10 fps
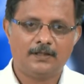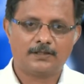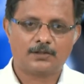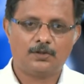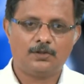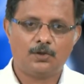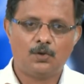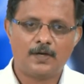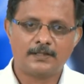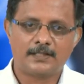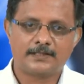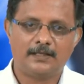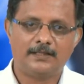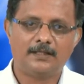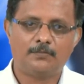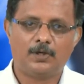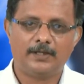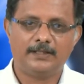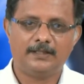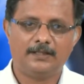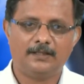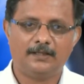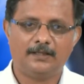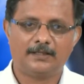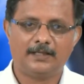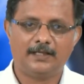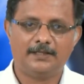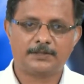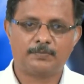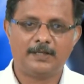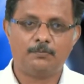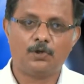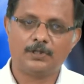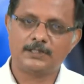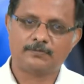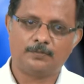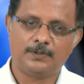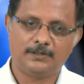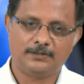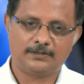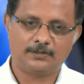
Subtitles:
So no other cell in the body can display both these properties.